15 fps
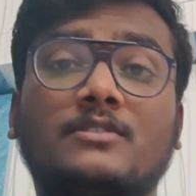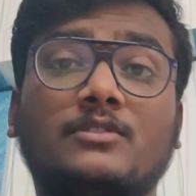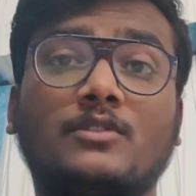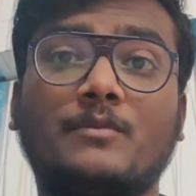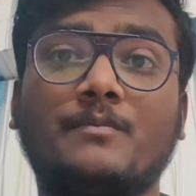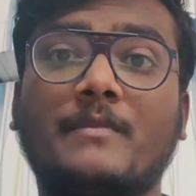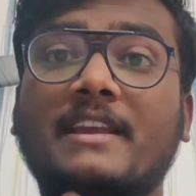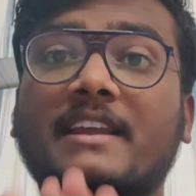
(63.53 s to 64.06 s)

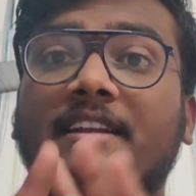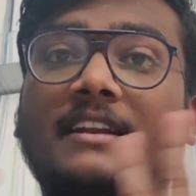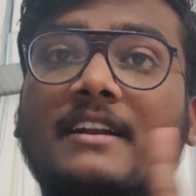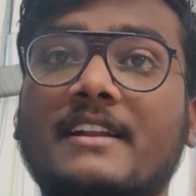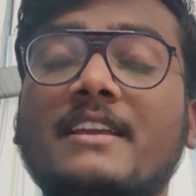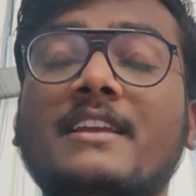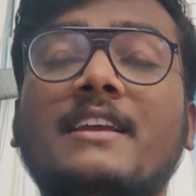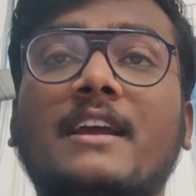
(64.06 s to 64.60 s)
So make it
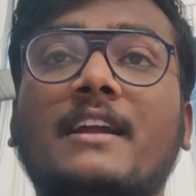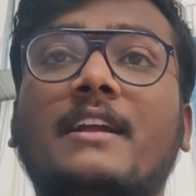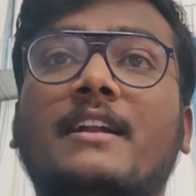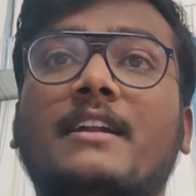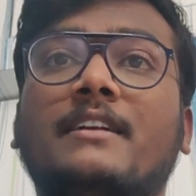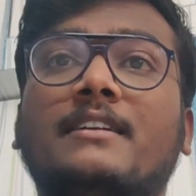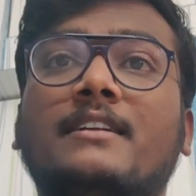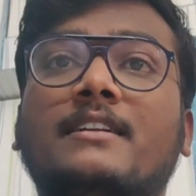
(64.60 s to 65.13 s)
ready
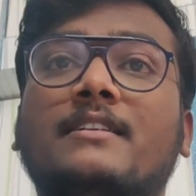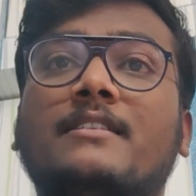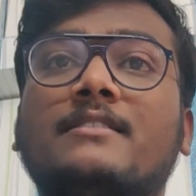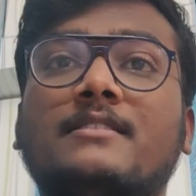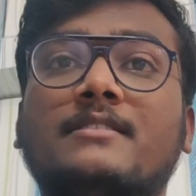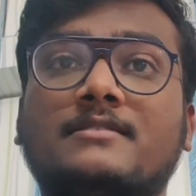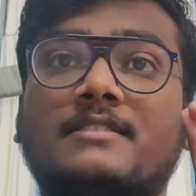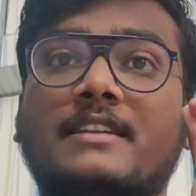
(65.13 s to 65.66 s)
and
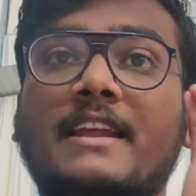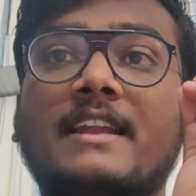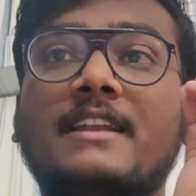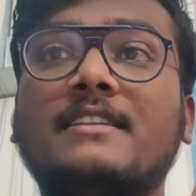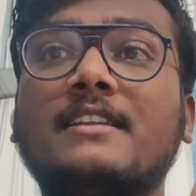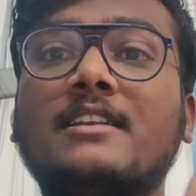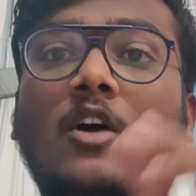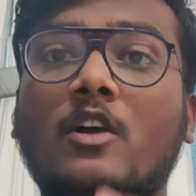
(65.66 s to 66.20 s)

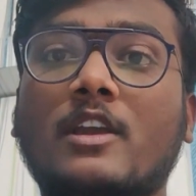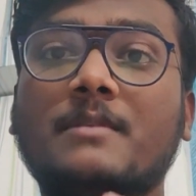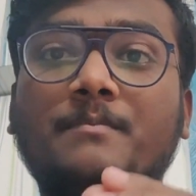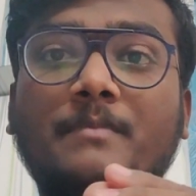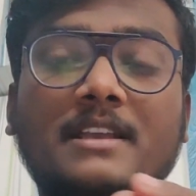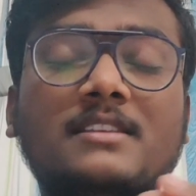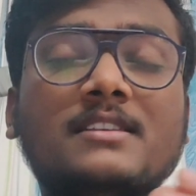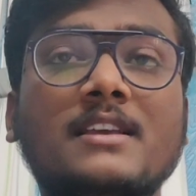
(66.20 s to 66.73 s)
stay at the
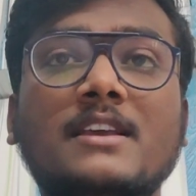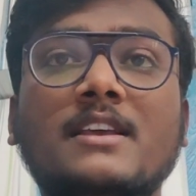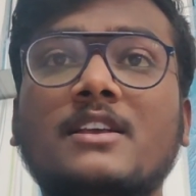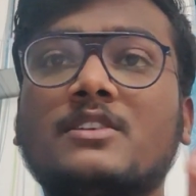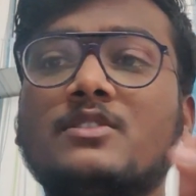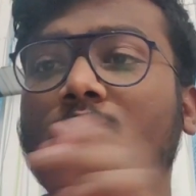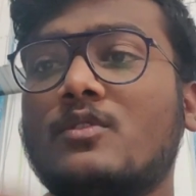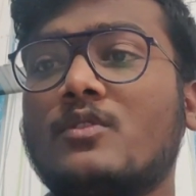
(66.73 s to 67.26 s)
login page.
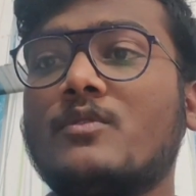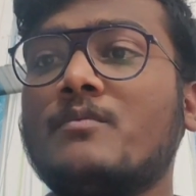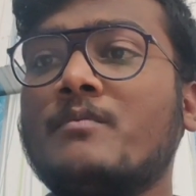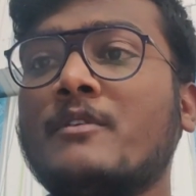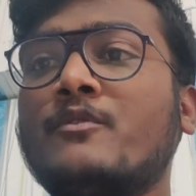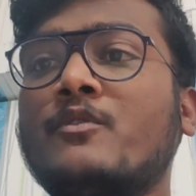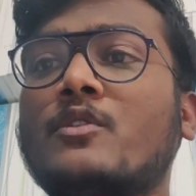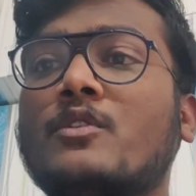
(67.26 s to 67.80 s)
So
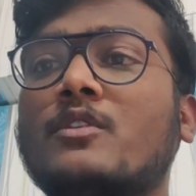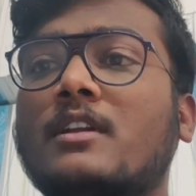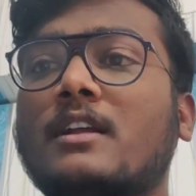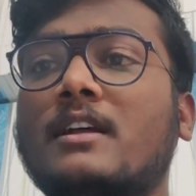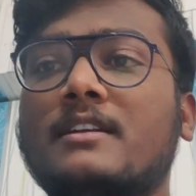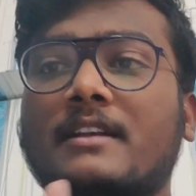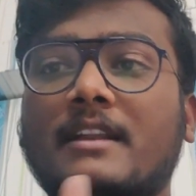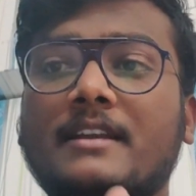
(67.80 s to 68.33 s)

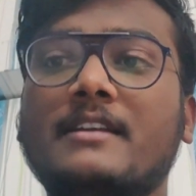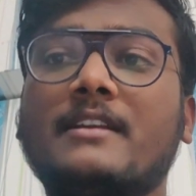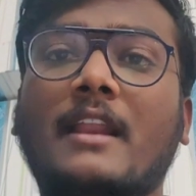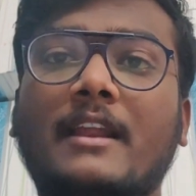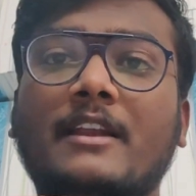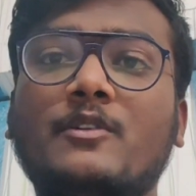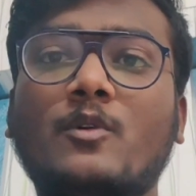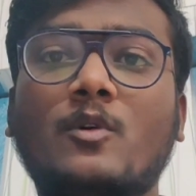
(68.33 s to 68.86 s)
before 10
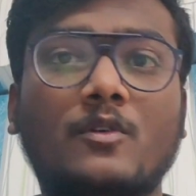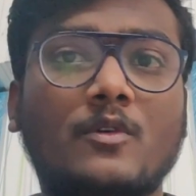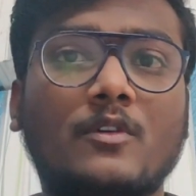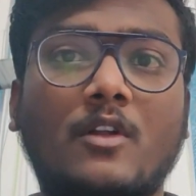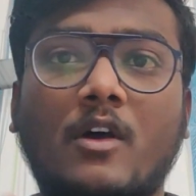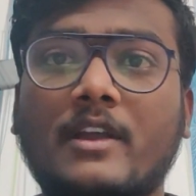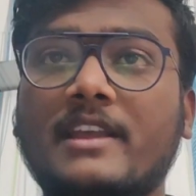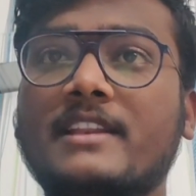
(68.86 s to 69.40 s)
try to
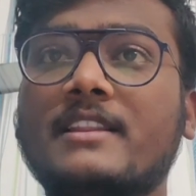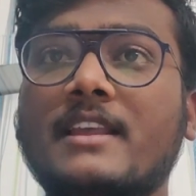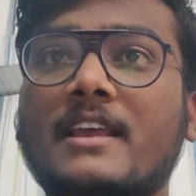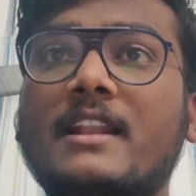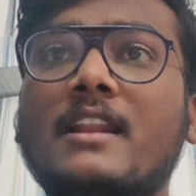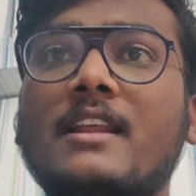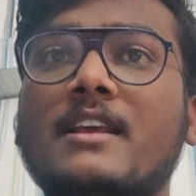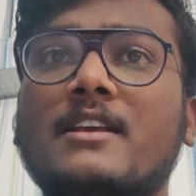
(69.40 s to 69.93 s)
log in
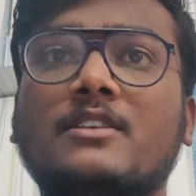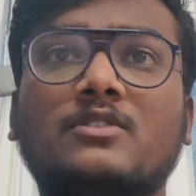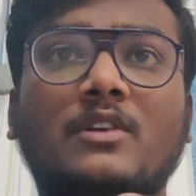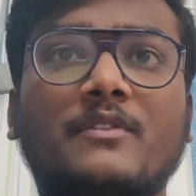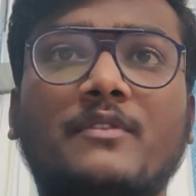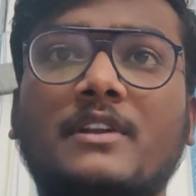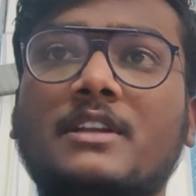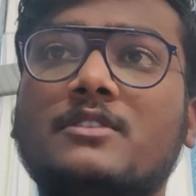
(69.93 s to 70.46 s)
there.
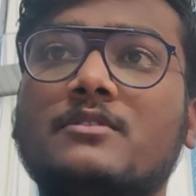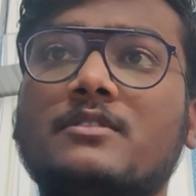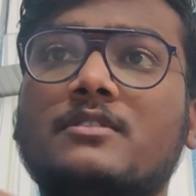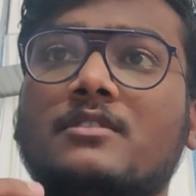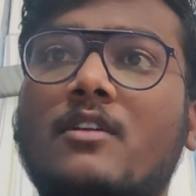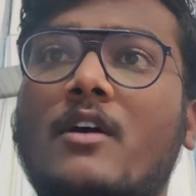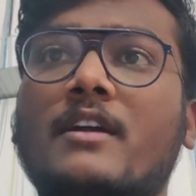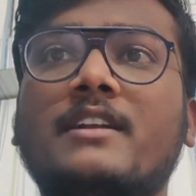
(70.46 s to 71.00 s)
So if it
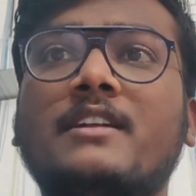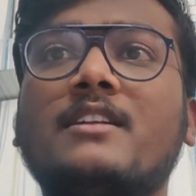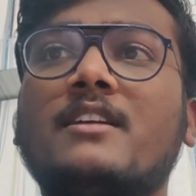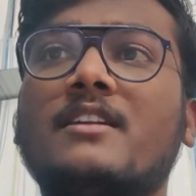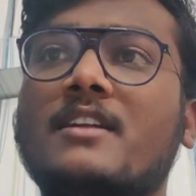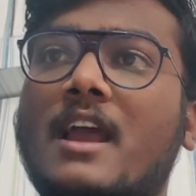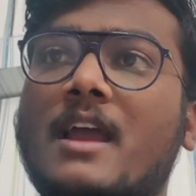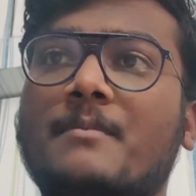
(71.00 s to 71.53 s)
is
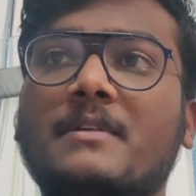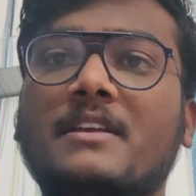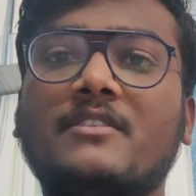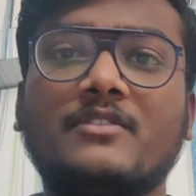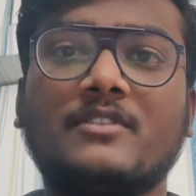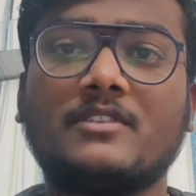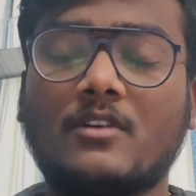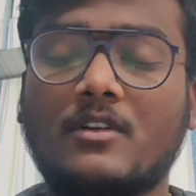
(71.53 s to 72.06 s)
login, happy.
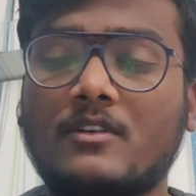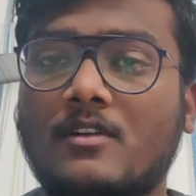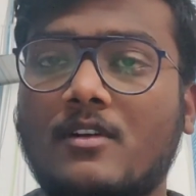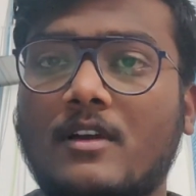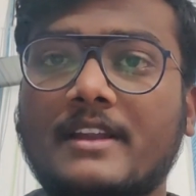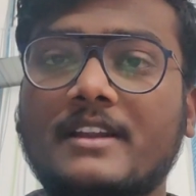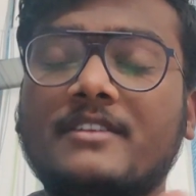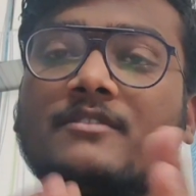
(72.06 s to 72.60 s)
If it not
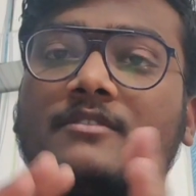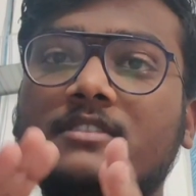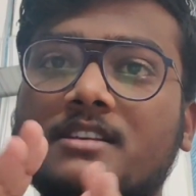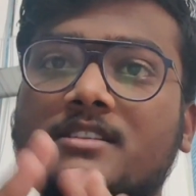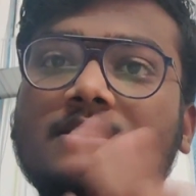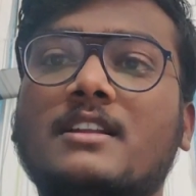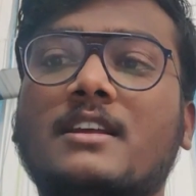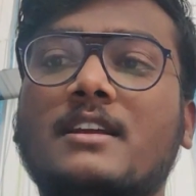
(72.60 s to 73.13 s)
login,
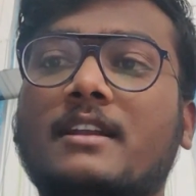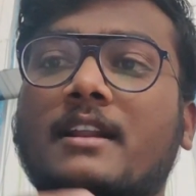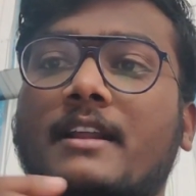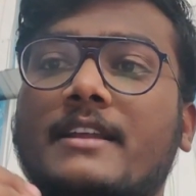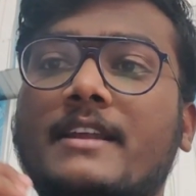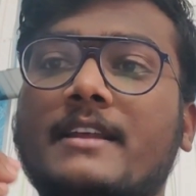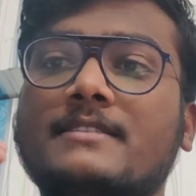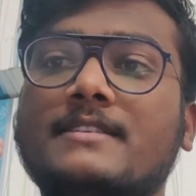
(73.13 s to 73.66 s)
just
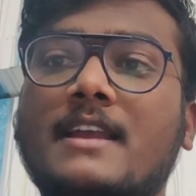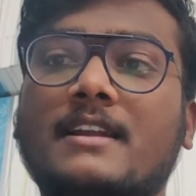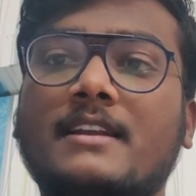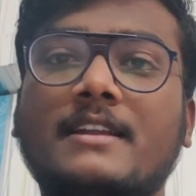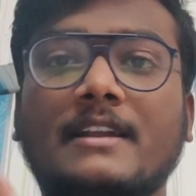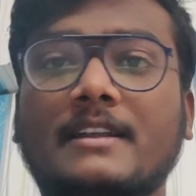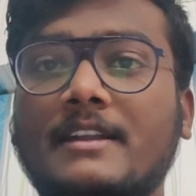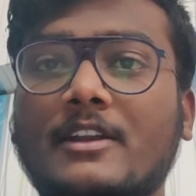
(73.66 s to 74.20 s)
try
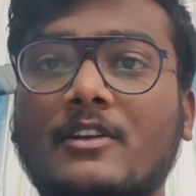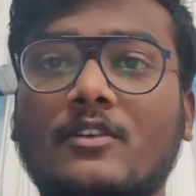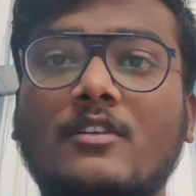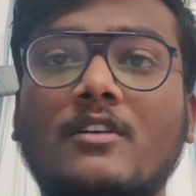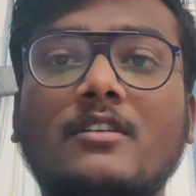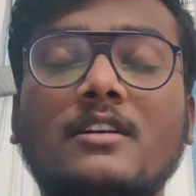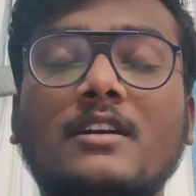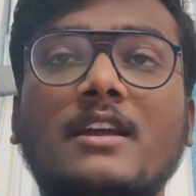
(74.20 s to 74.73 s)
exactly at 10
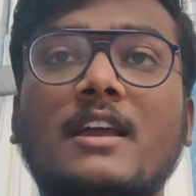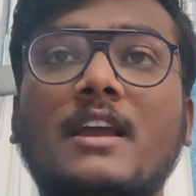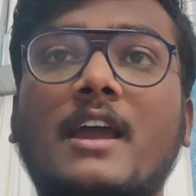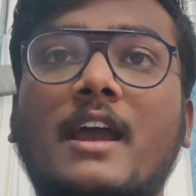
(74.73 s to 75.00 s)
o'clock.